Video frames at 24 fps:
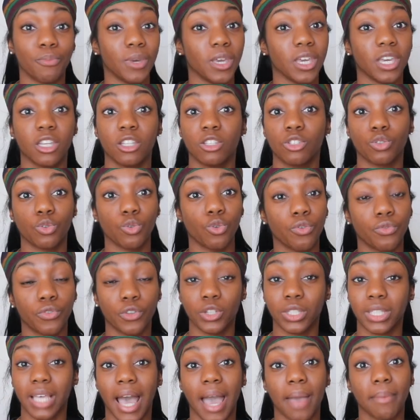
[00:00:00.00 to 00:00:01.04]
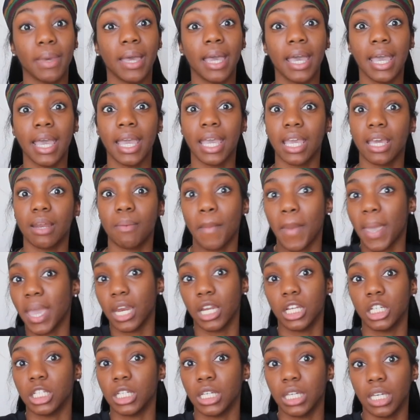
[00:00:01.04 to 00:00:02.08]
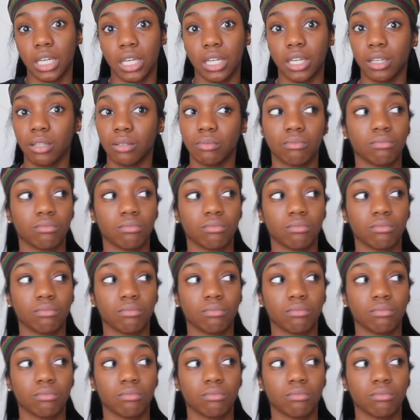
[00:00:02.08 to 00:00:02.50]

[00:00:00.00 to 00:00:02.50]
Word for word: being in school full time, and managing